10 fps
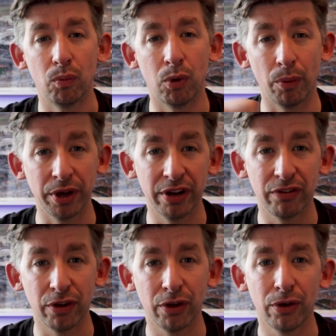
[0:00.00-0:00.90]
what we're going to
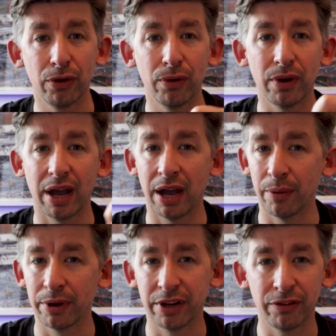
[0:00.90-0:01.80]
do,
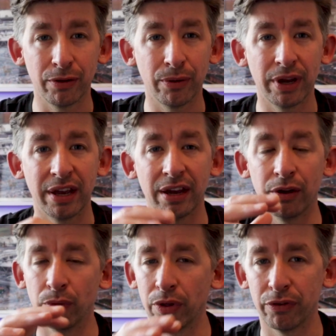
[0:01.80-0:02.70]
how we're going to do it,
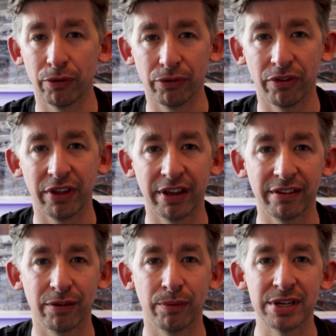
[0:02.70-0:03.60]
and all those sorts of
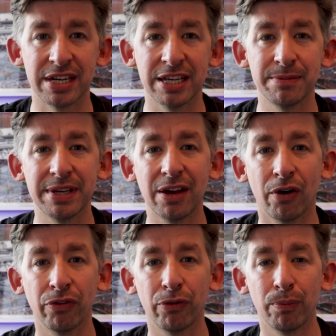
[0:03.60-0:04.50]
things. Which leads me
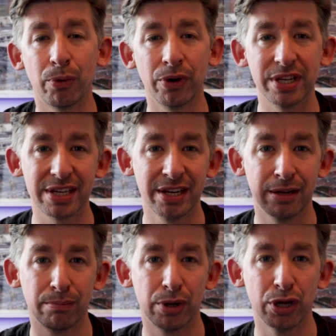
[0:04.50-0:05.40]
on to point
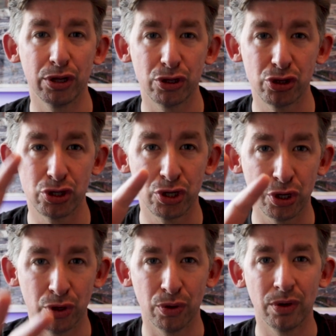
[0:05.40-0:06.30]
number
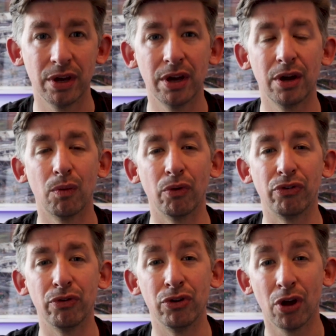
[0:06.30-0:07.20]
2.
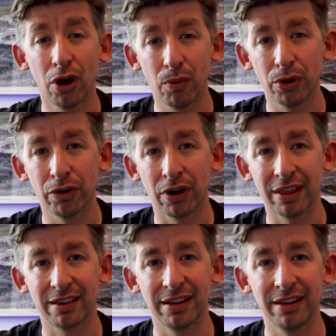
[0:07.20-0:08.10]
Once you know what your
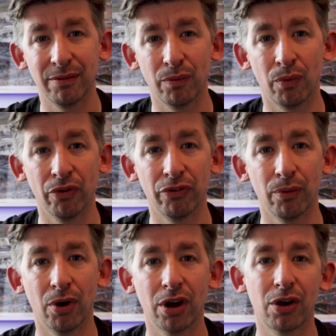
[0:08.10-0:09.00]
athlete wants
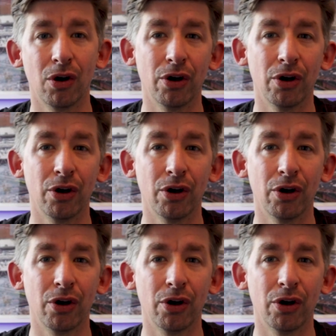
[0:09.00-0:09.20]
to work